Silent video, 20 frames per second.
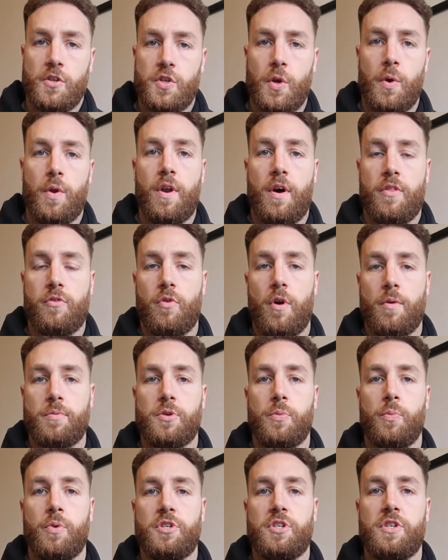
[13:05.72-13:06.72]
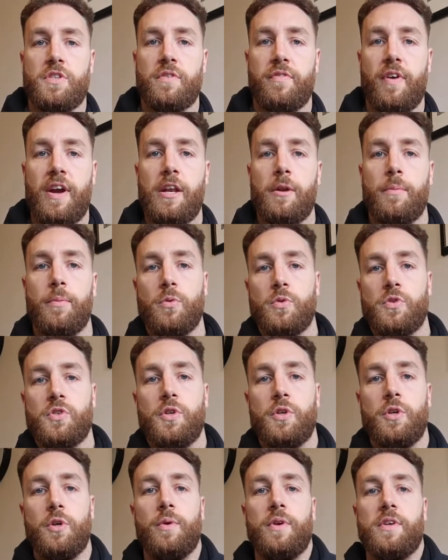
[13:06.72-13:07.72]
so another option which is available
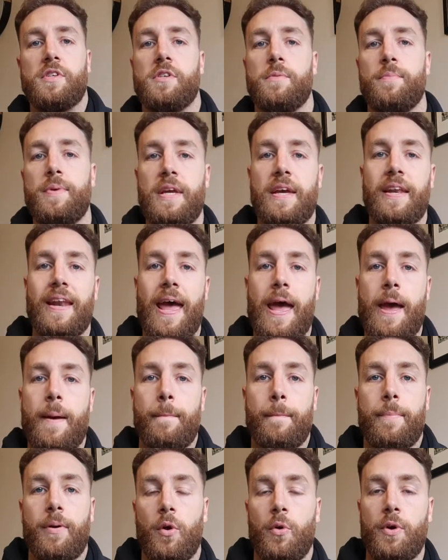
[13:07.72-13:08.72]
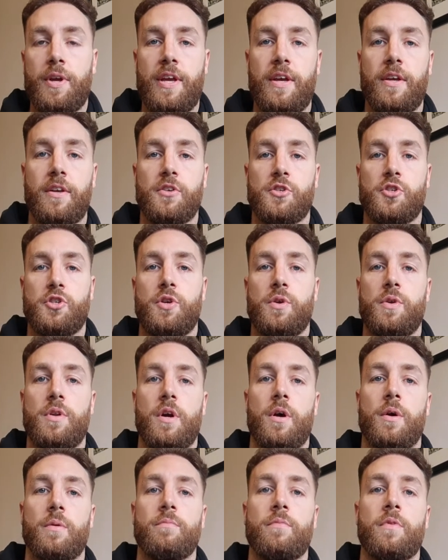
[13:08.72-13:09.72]
to you is to be an employee in a
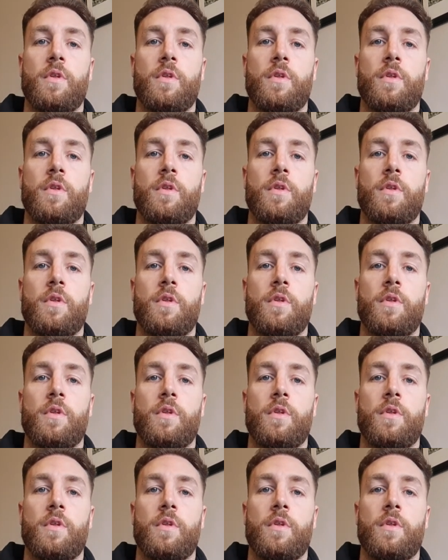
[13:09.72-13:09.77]
studio.